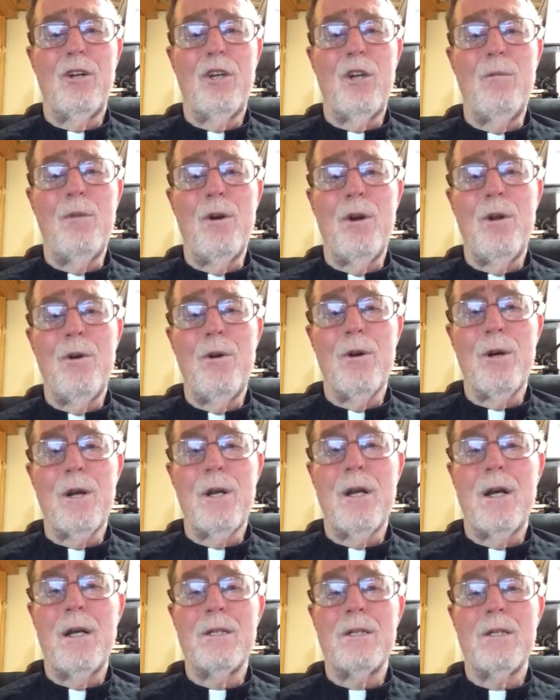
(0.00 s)
community
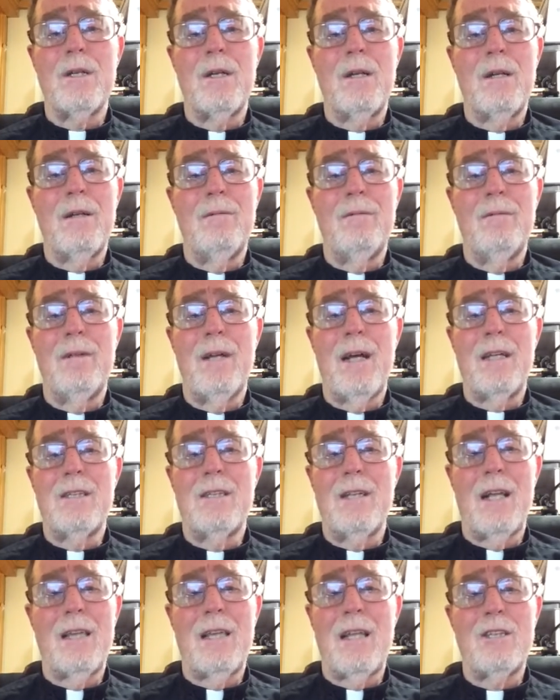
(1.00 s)
organizing, and
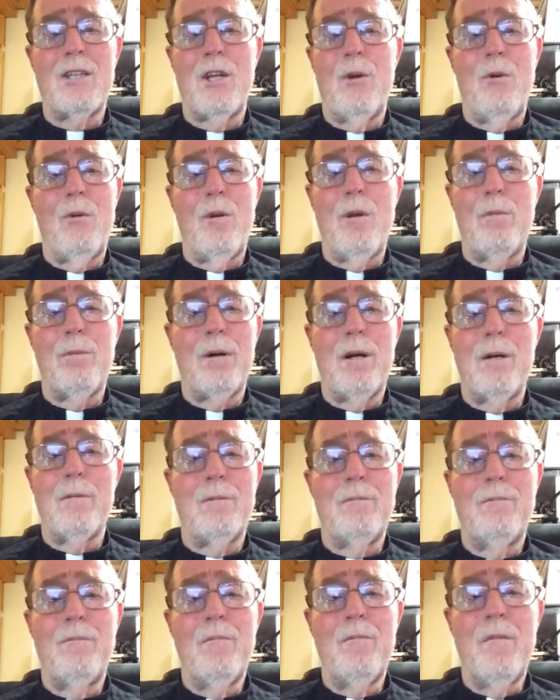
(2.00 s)
not that that's the only
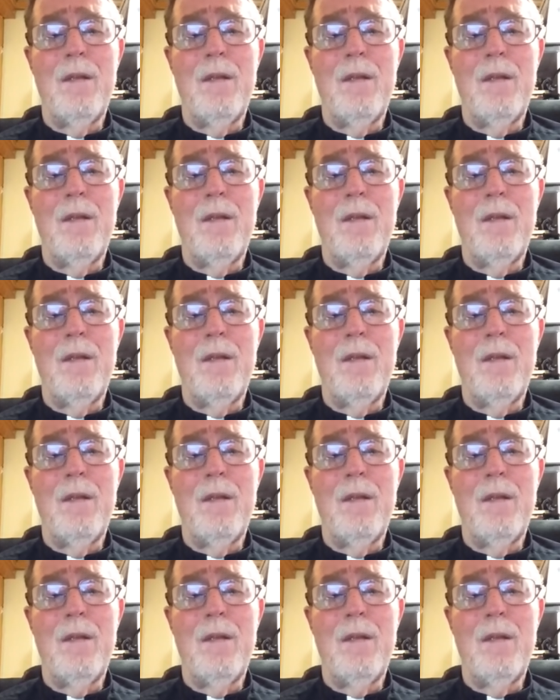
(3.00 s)
problem,